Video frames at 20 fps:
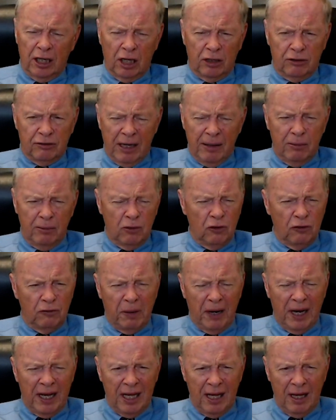a great
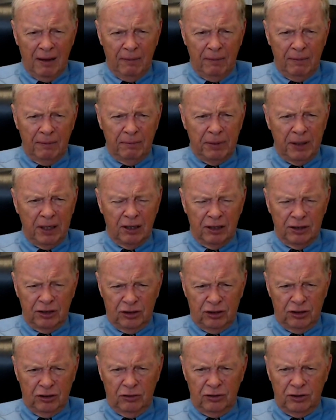move by him
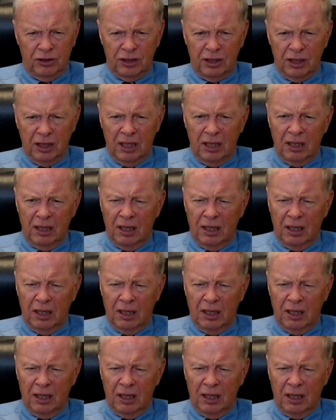because it shows